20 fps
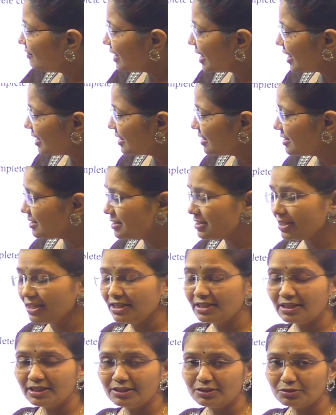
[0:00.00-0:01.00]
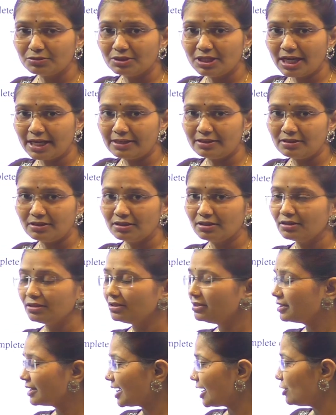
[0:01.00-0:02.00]
wire is sealed into that
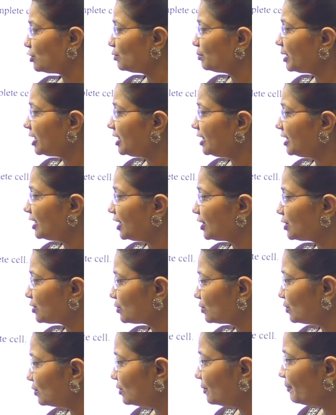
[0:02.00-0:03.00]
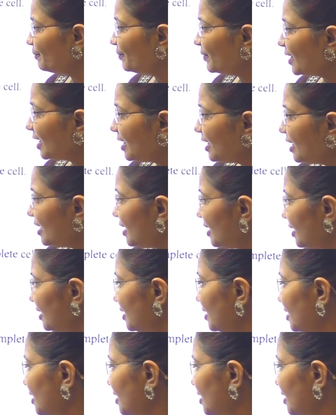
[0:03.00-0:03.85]
calomel electrode. Here